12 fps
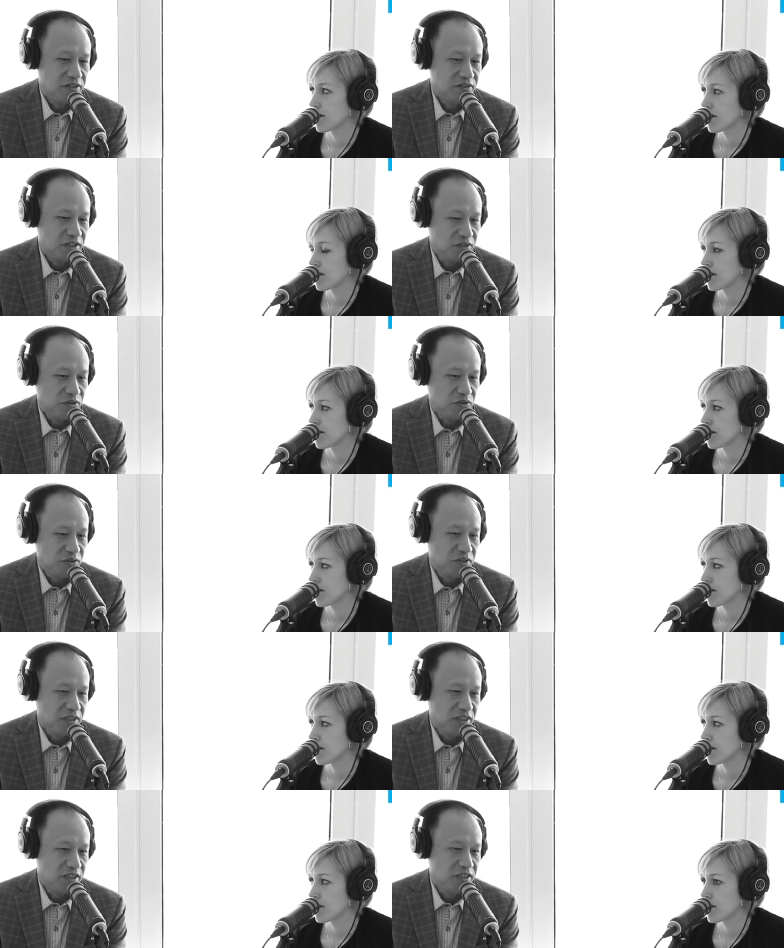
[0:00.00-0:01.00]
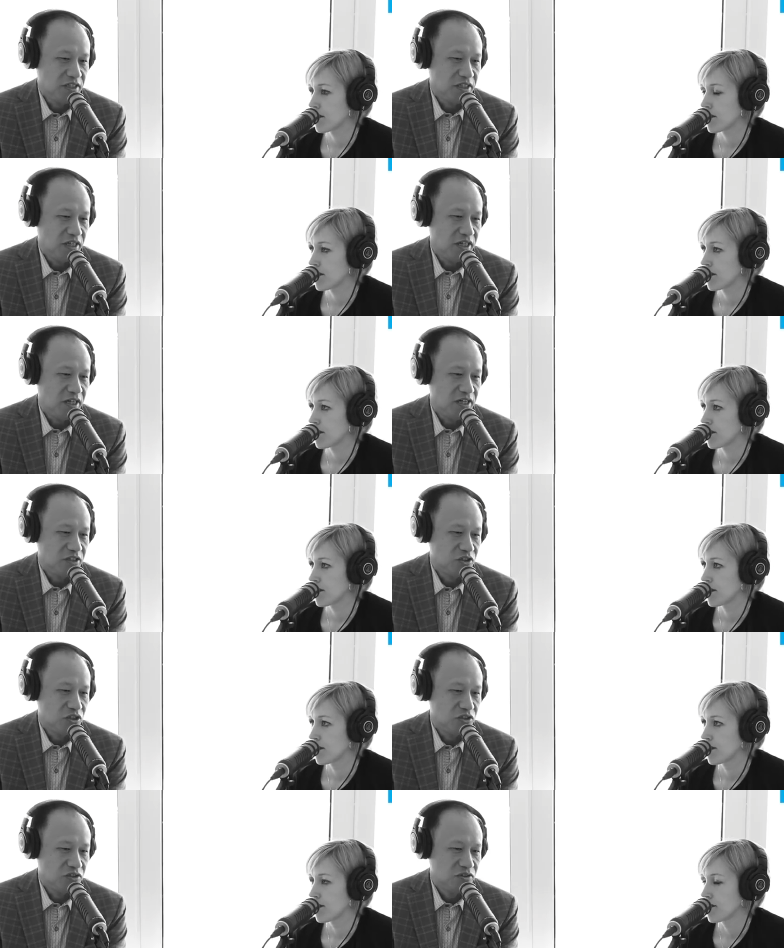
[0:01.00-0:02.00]
Speaker 1: security
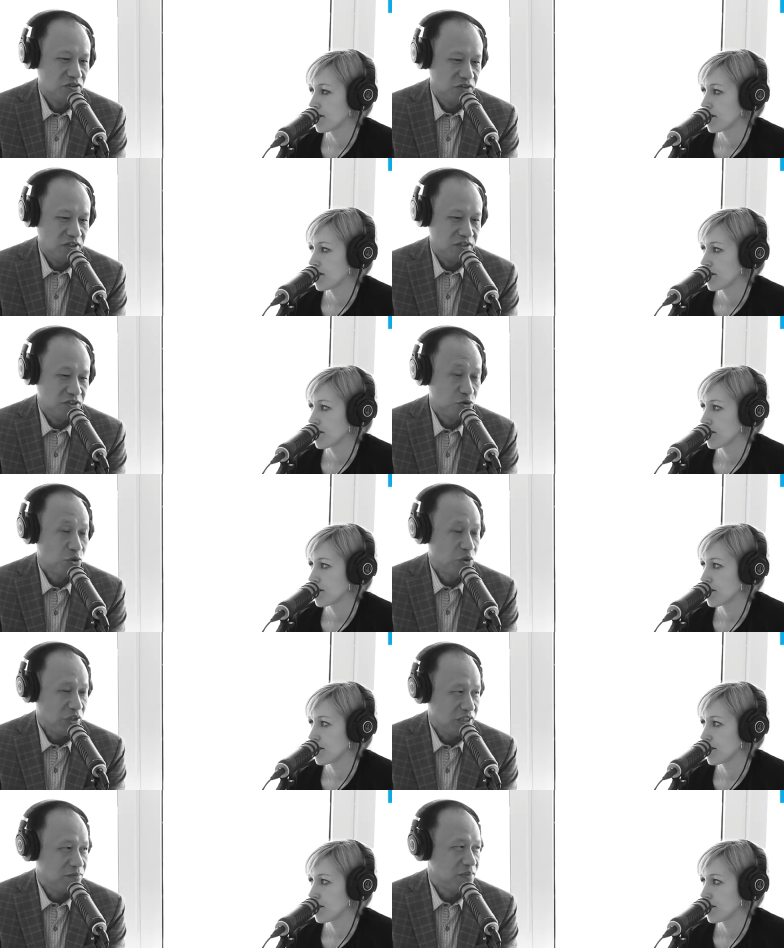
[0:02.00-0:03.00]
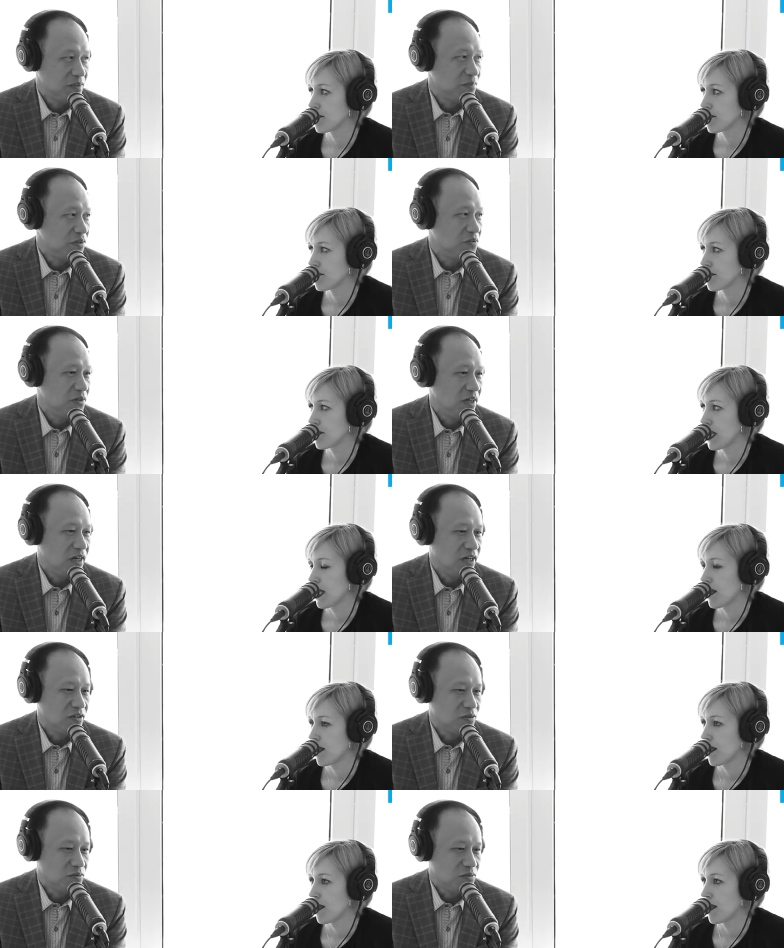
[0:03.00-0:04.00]
trained people
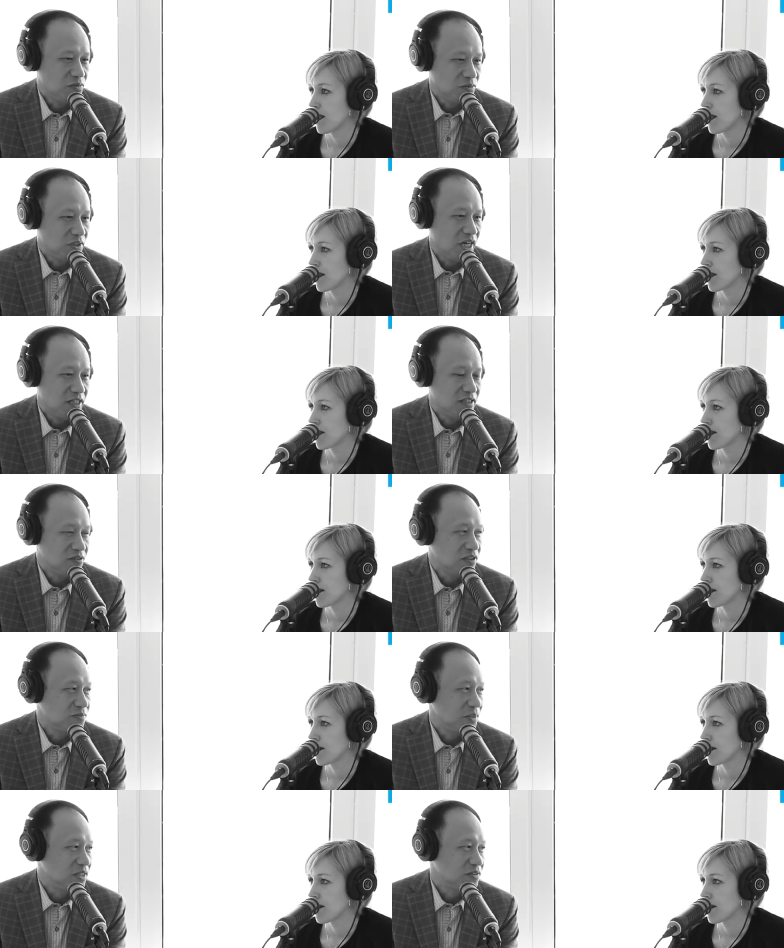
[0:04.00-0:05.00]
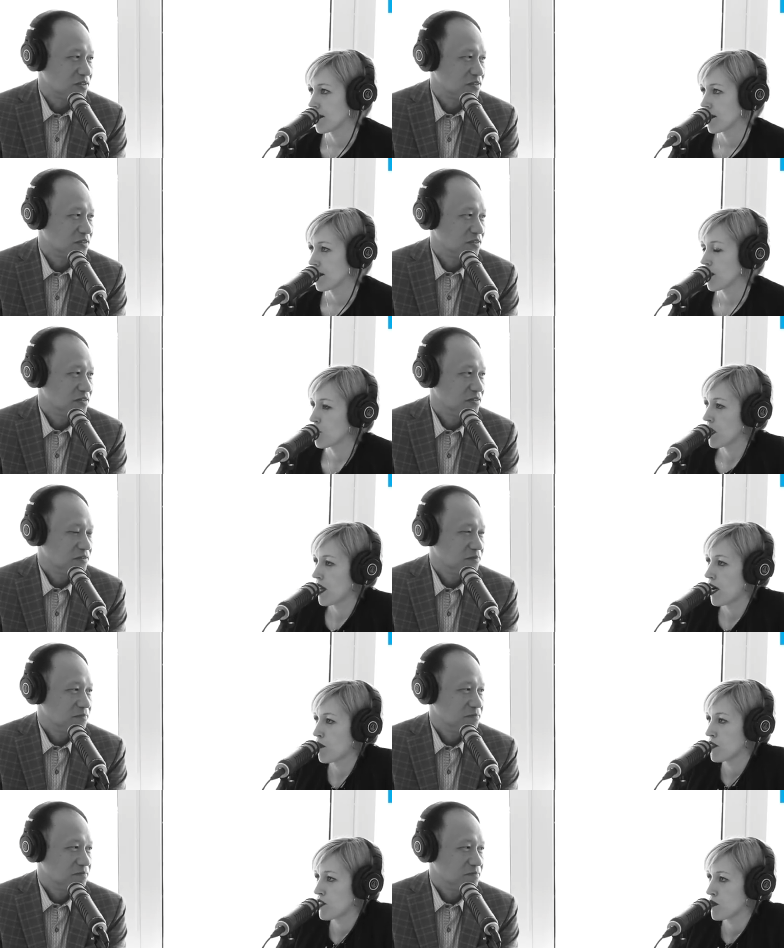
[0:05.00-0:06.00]
to get into the space.
Speaker 2: Well, how
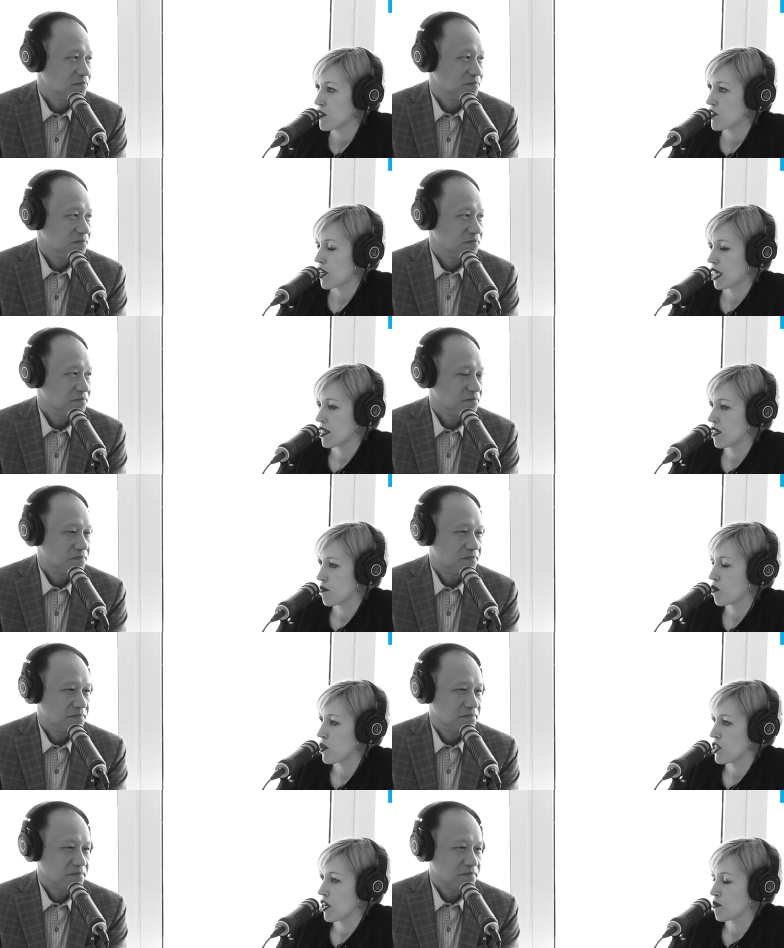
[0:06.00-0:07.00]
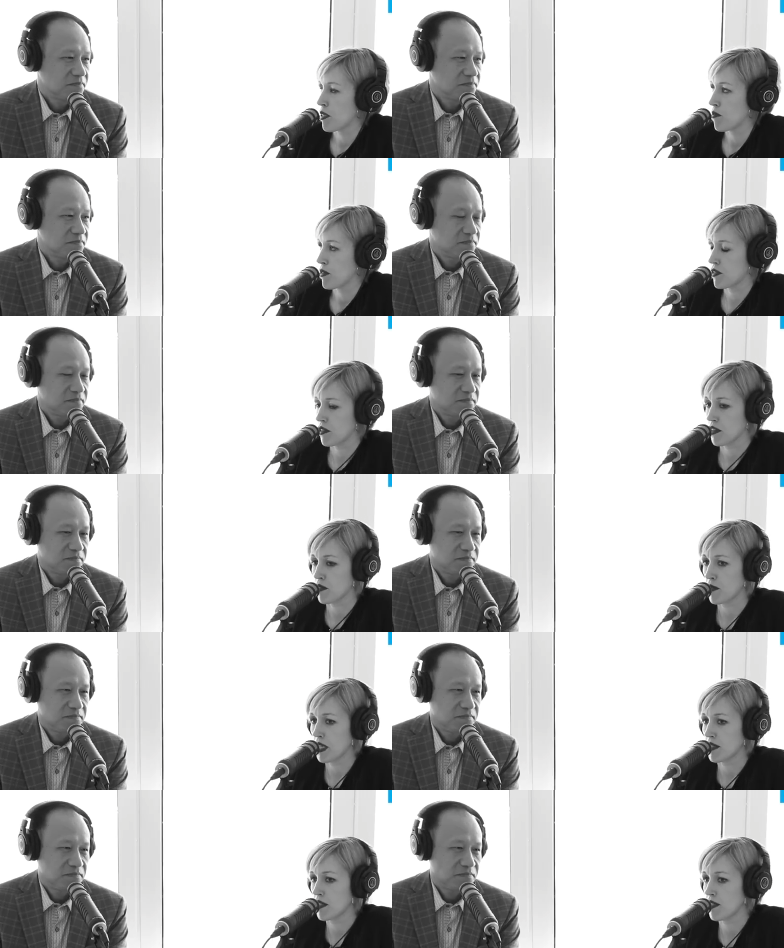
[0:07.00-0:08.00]
would you attract more young people to the
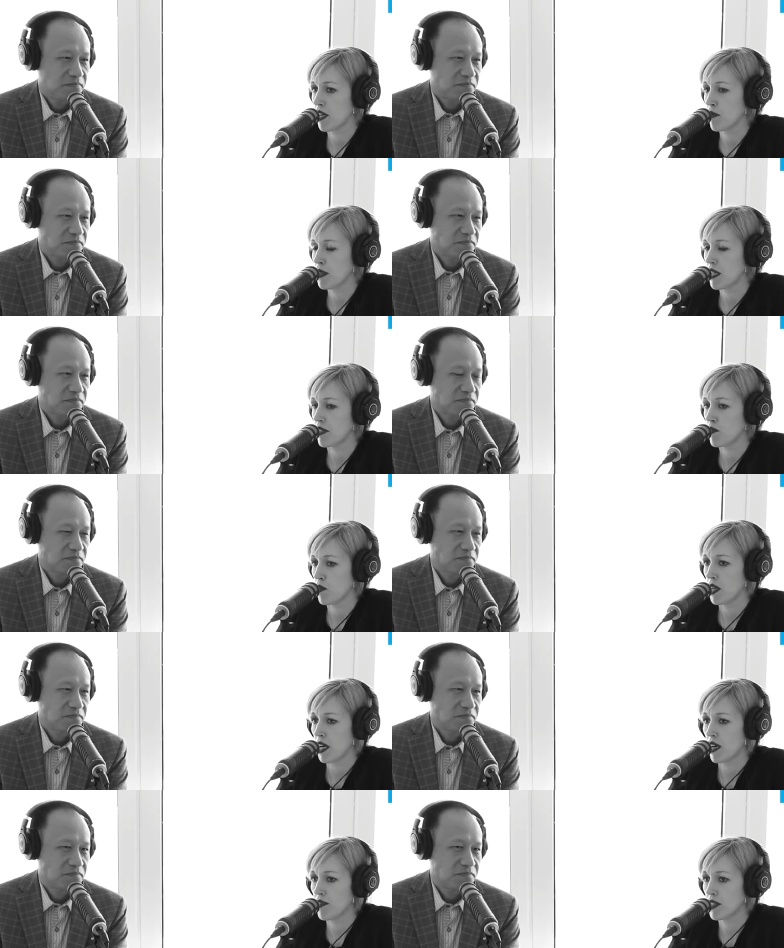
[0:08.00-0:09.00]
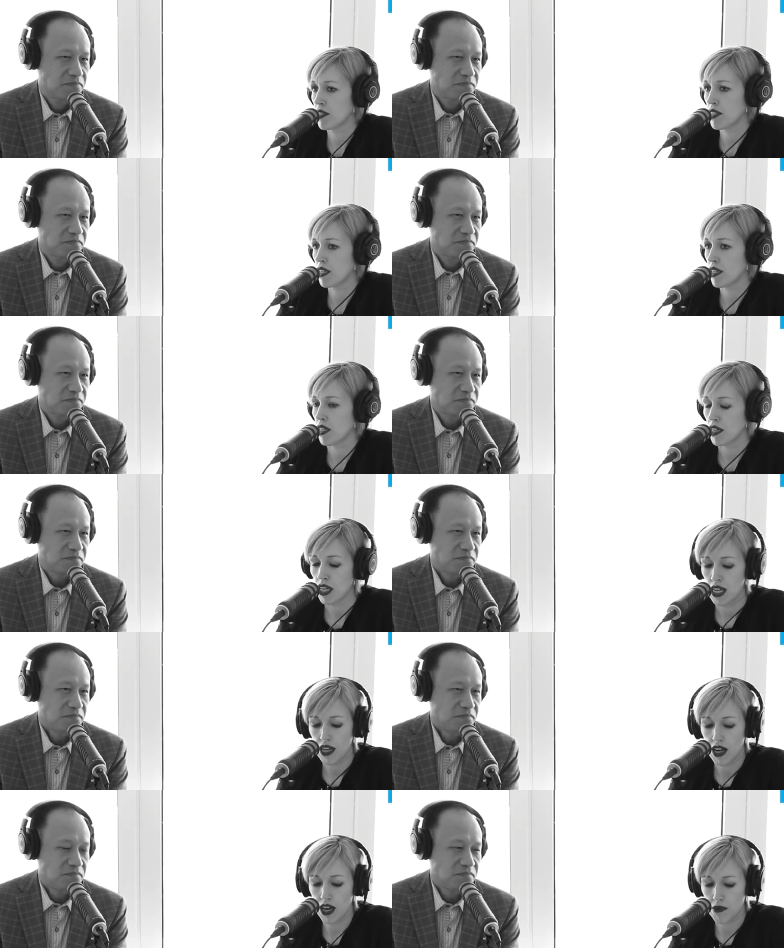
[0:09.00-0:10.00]
space? I mean, we have a study
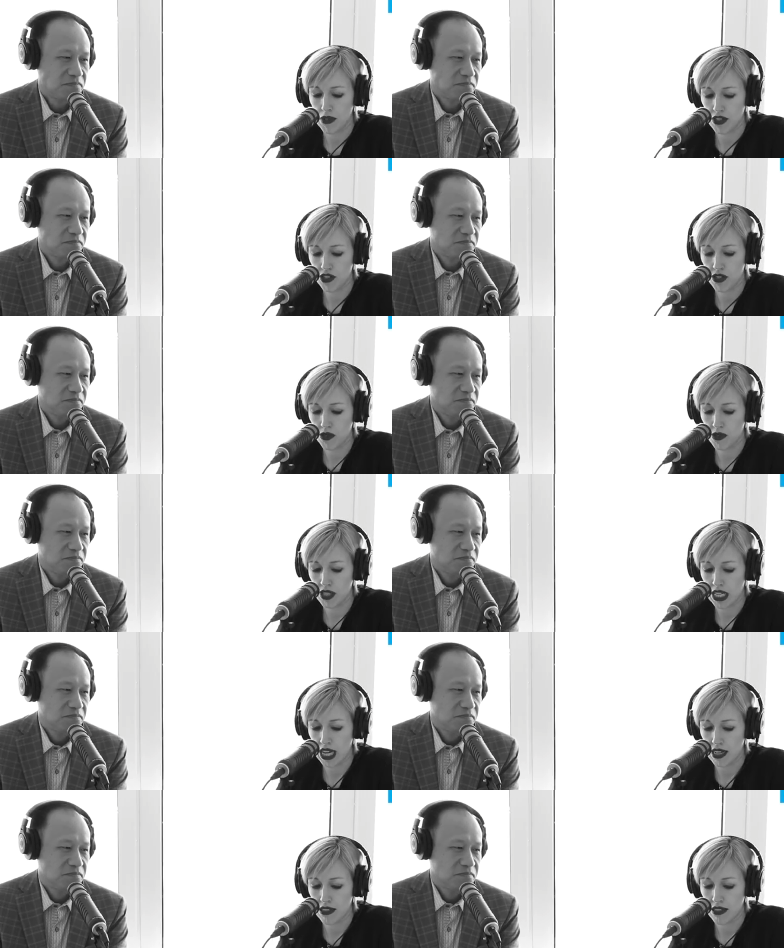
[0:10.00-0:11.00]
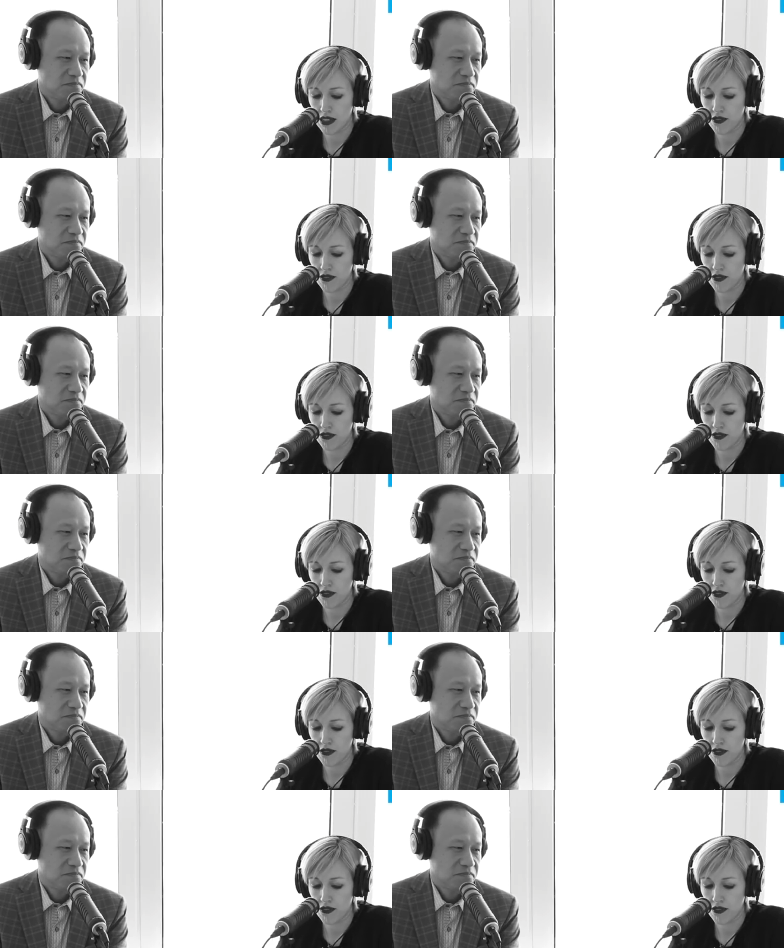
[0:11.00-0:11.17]
that shows that